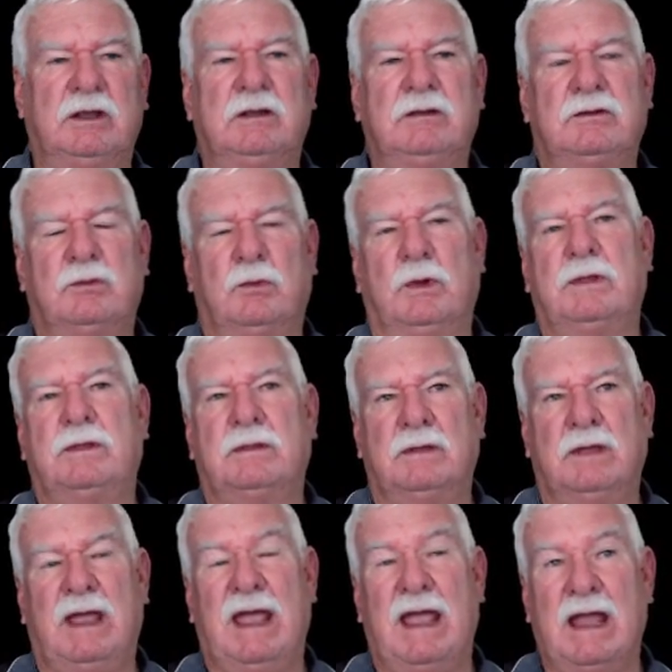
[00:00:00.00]
is
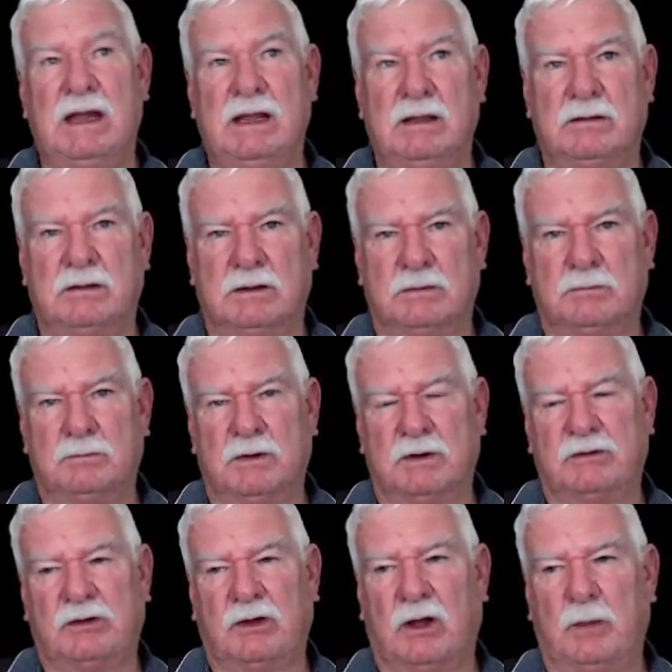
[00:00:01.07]
with any of the
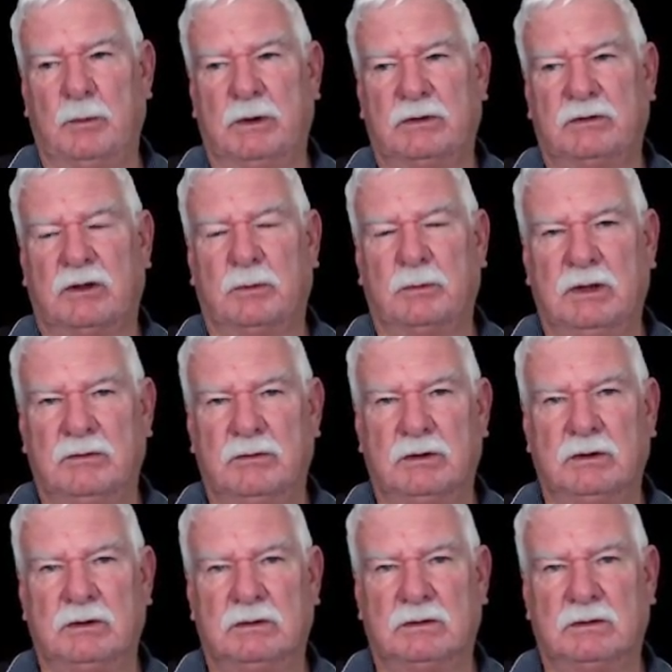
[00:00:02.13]
assignments I'm given